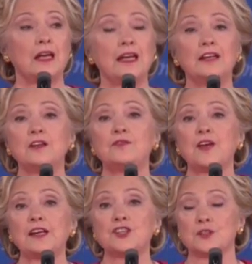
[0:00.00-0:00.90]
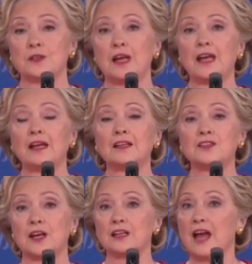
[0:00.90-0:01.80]
in innovation and
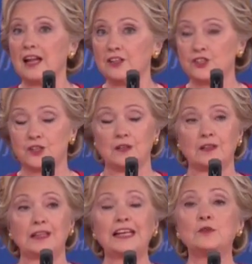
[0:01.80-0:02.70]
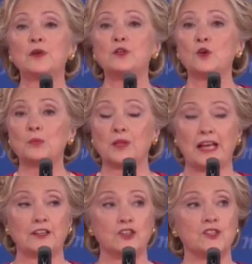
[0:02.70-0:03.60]
technology, clean renewable
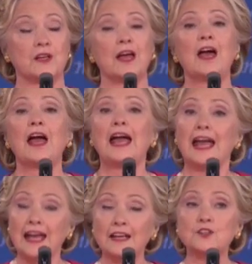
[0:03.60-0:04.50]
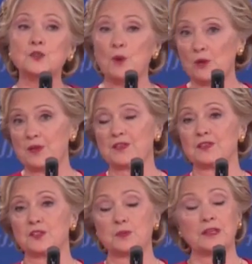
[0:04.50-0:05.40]
energy, and small
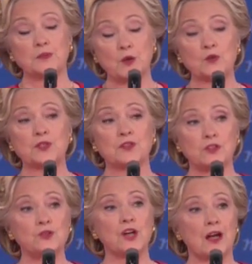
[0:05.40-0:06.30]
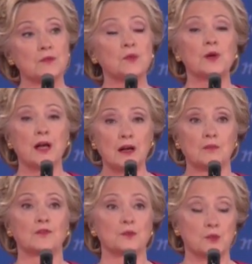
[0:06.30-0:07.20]
business, because most of the new jobs will
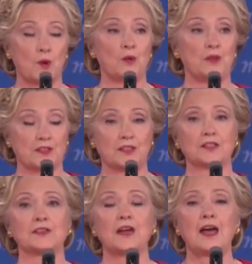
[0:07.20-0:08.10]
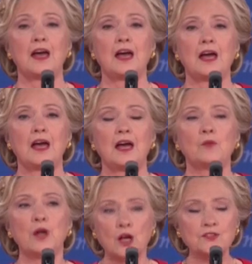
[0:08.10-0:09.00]
come from small business.
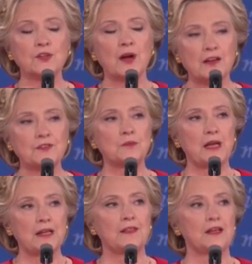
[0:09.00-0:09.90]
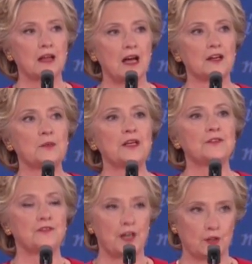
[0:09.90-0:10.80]
We also have to make the economy
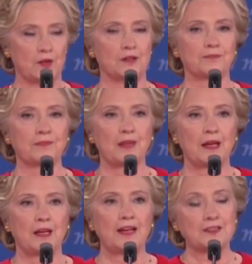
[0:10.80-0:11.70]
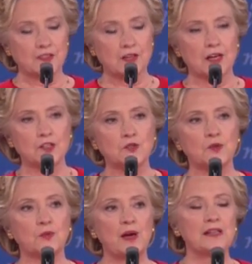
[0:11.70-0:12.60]
fairer. That starts
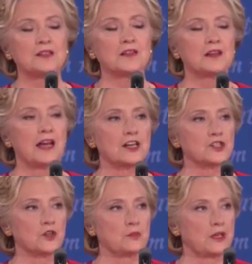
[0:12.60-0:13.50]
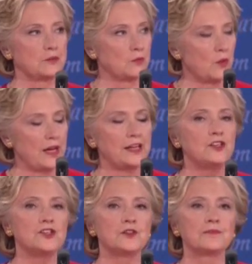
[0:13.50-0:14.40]
with raising the national minimum
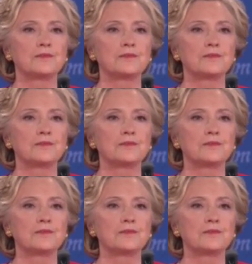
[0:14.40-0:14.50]
wage